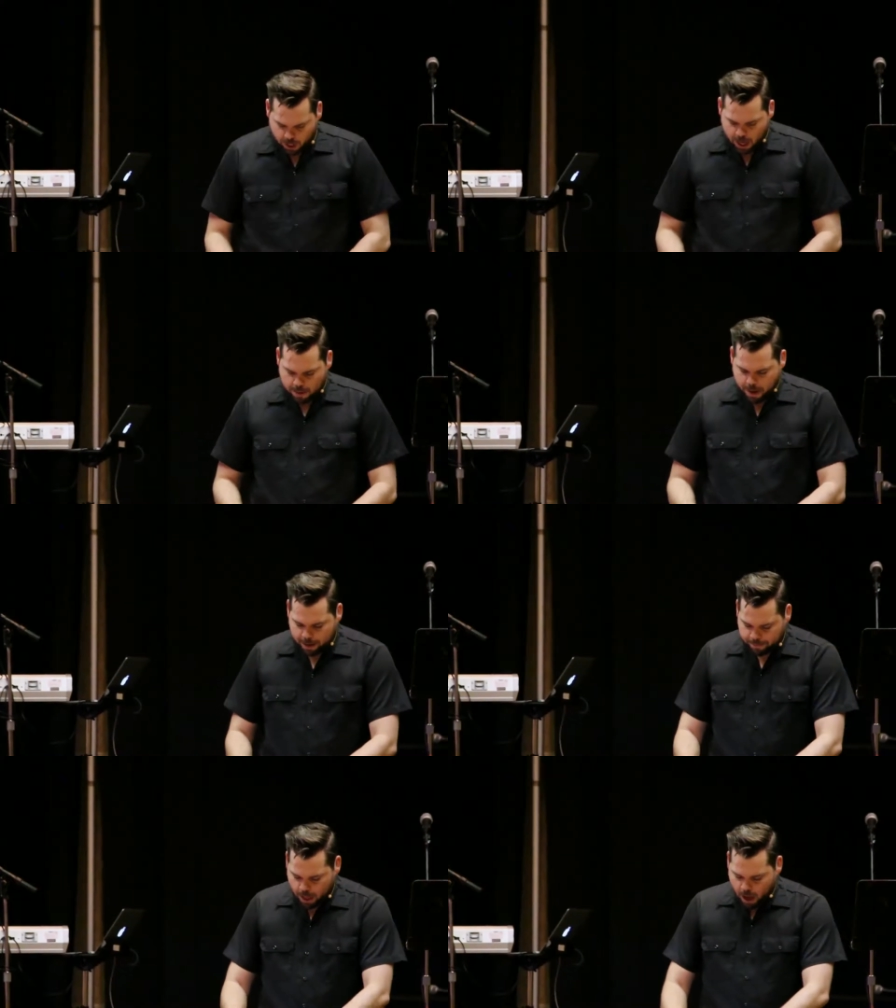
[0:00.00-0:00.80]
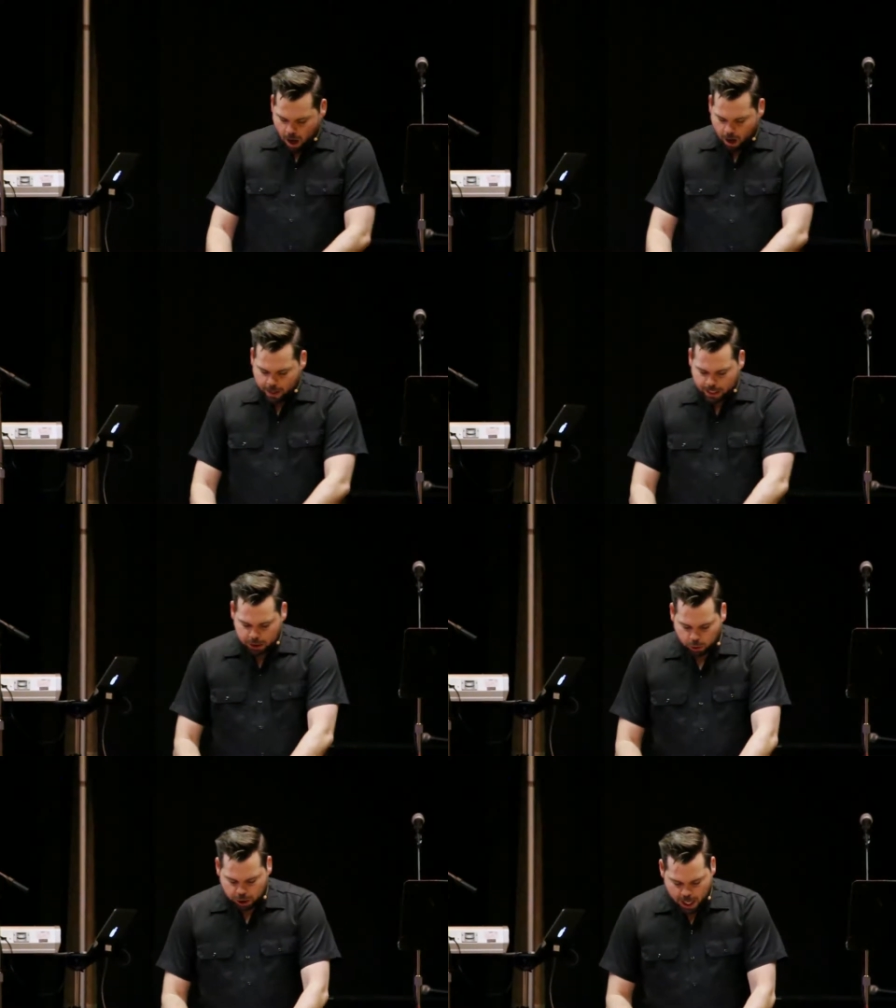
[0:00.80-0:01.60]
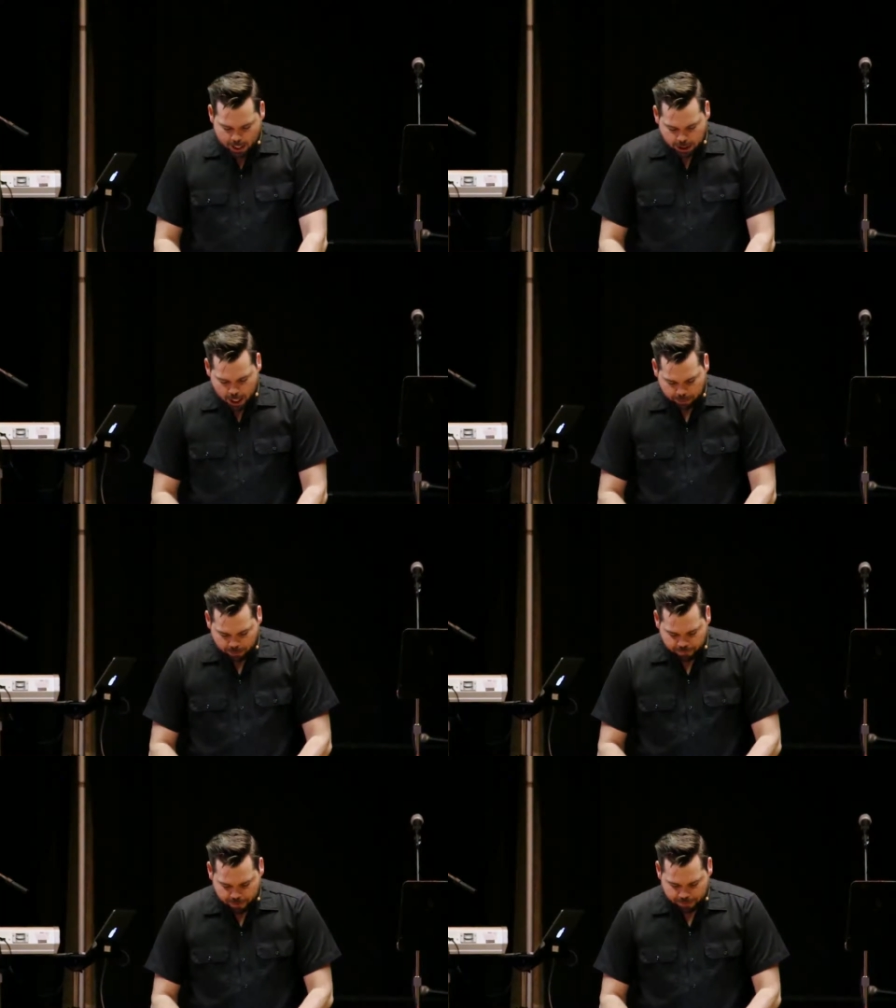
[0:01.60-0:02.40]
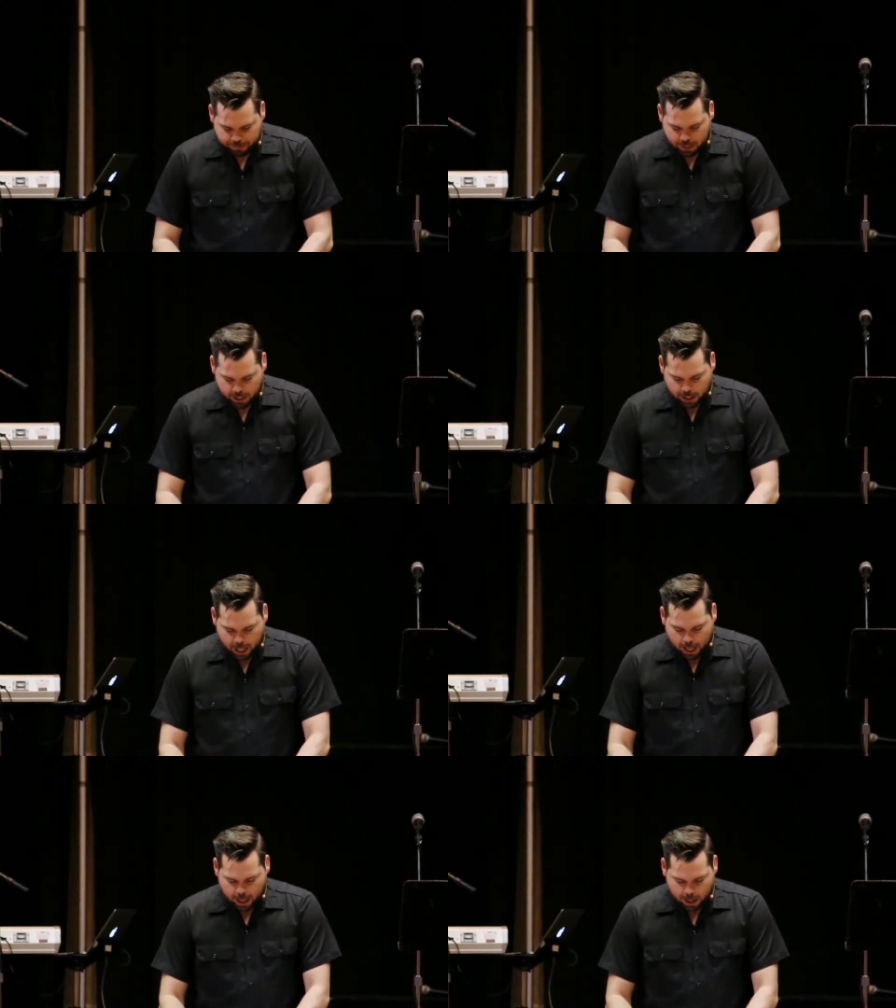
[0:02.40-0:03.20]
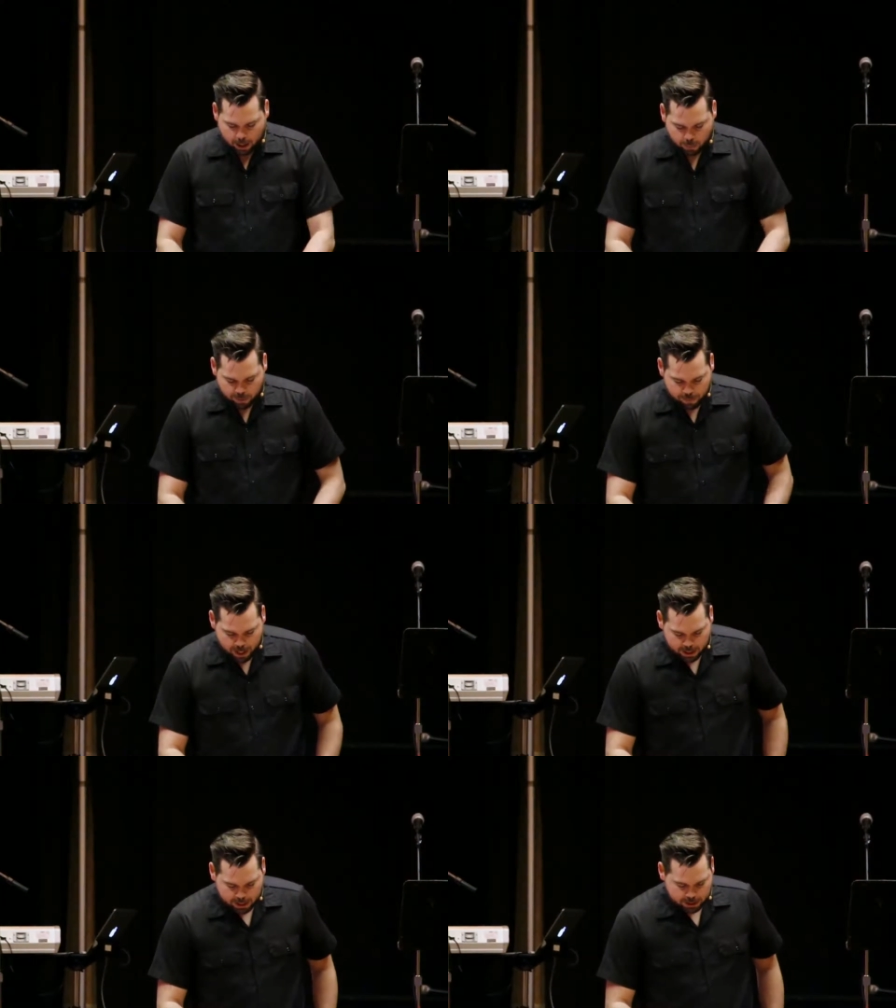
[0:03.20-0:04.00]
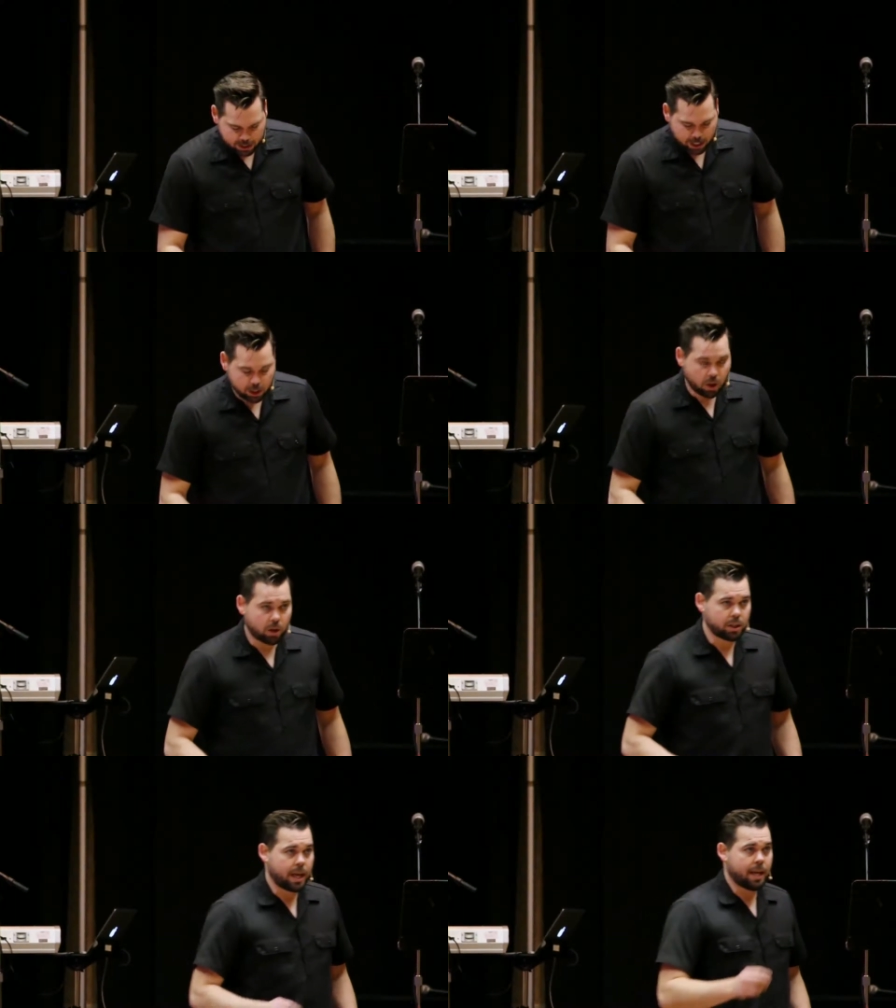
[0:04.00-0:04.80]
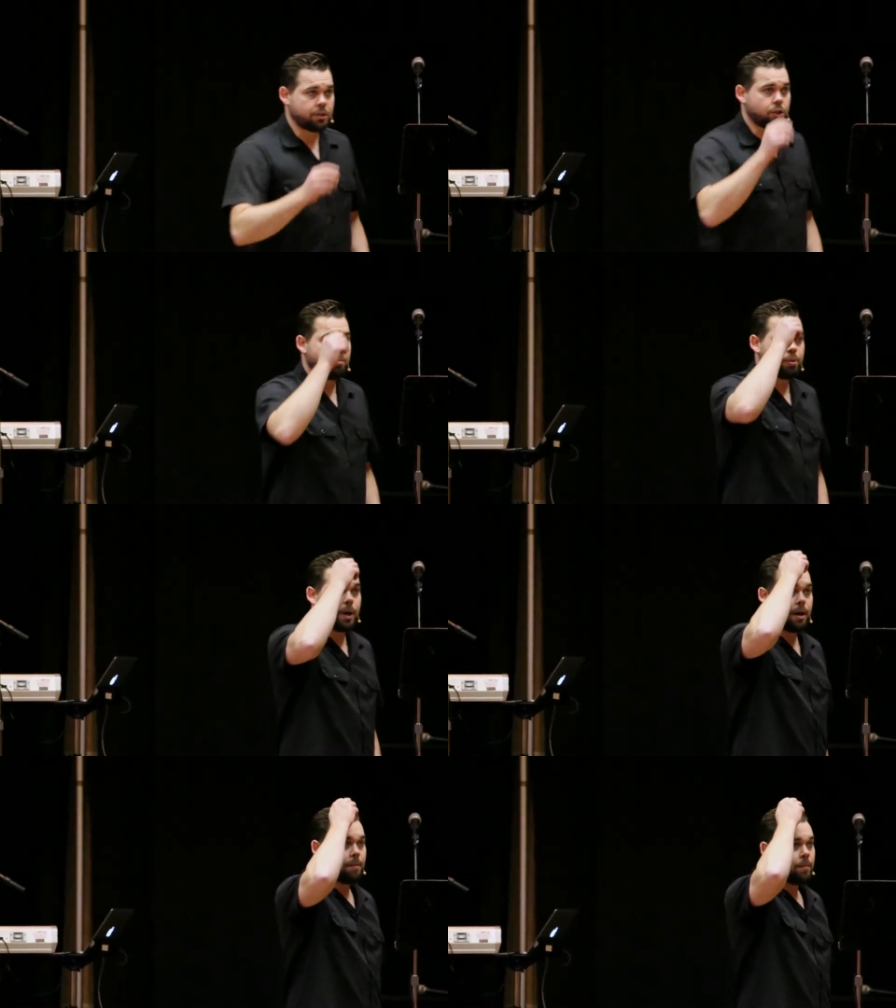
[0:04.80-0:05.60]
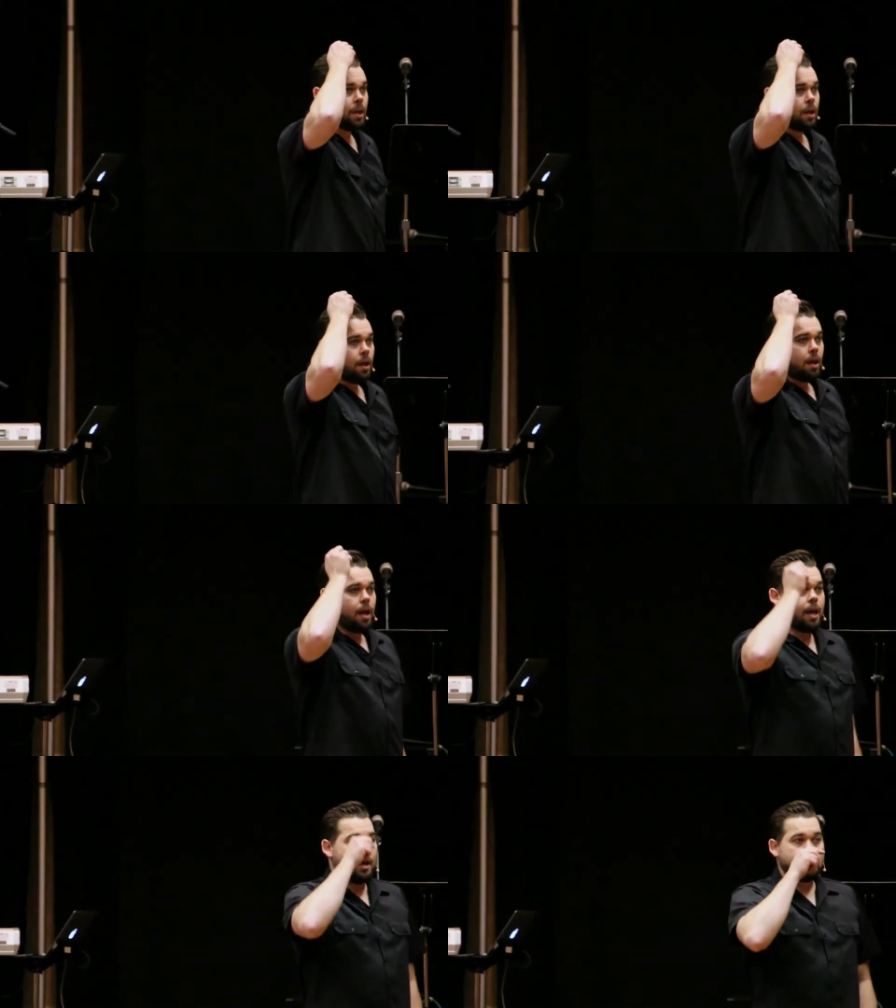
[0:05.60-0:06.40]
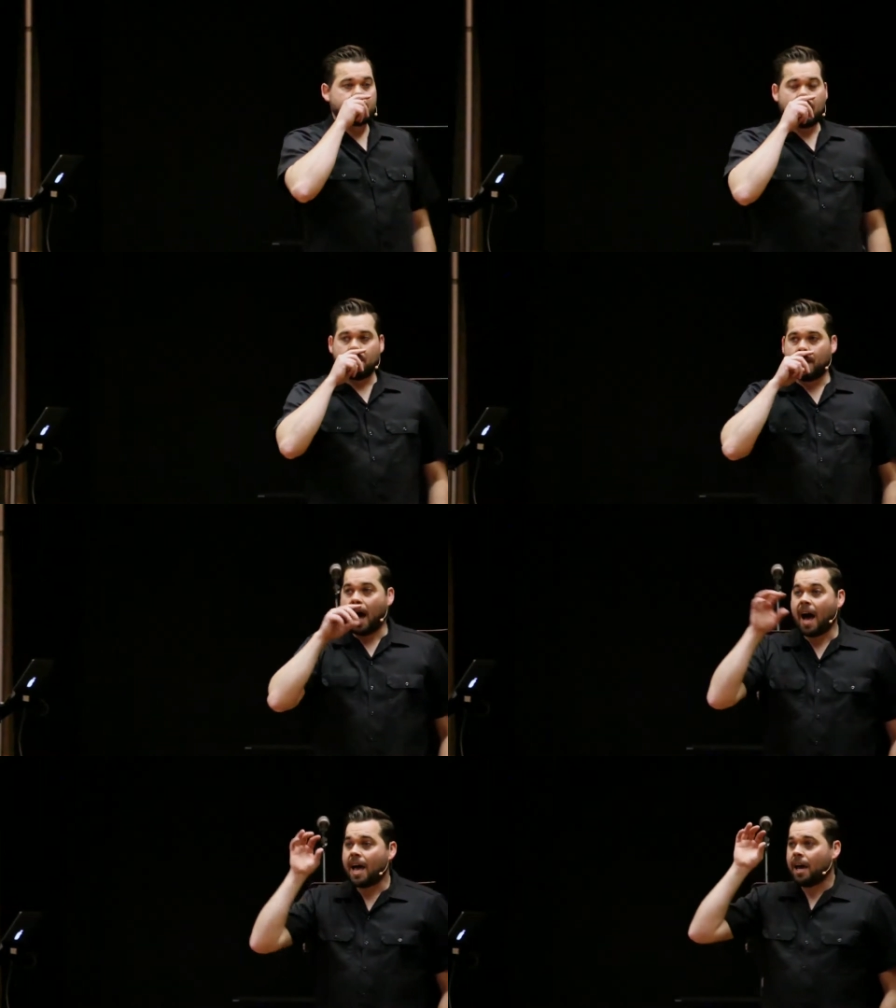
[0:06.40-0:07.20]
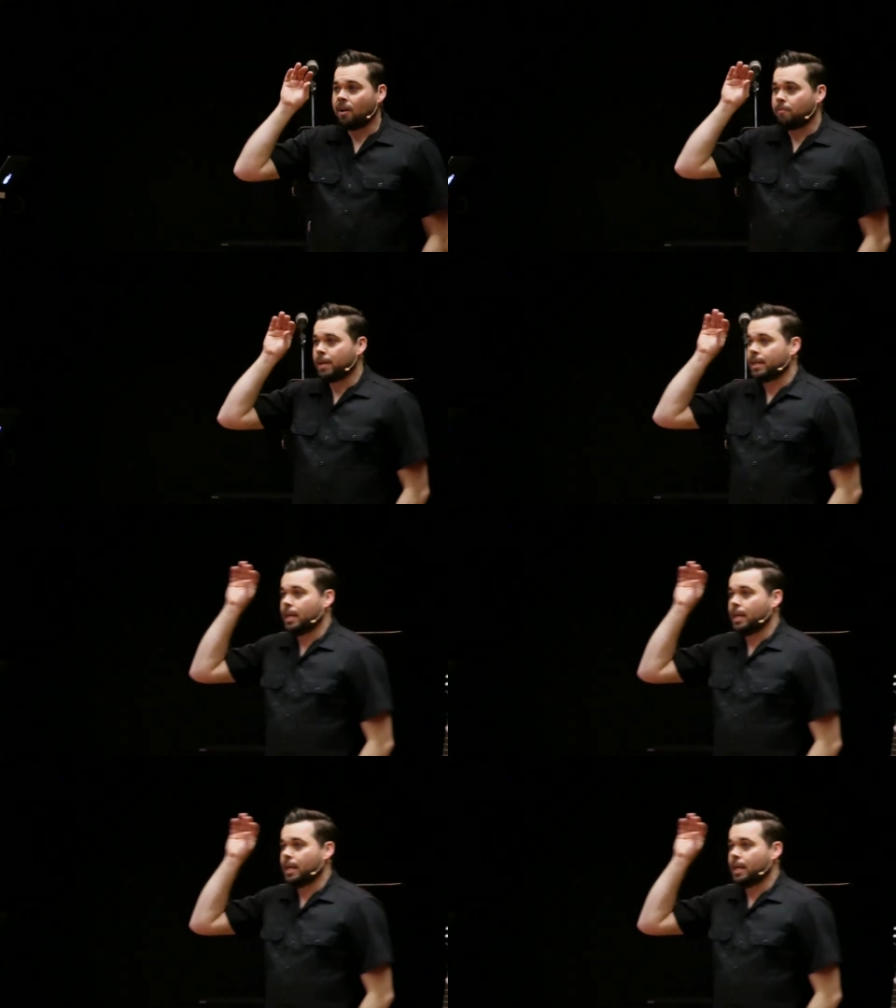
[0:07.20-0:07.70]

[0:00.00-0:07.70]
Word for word: Amen. All right, so John chapter 15, and, I, and we've been in this study called Answered Prayer, and um, I have been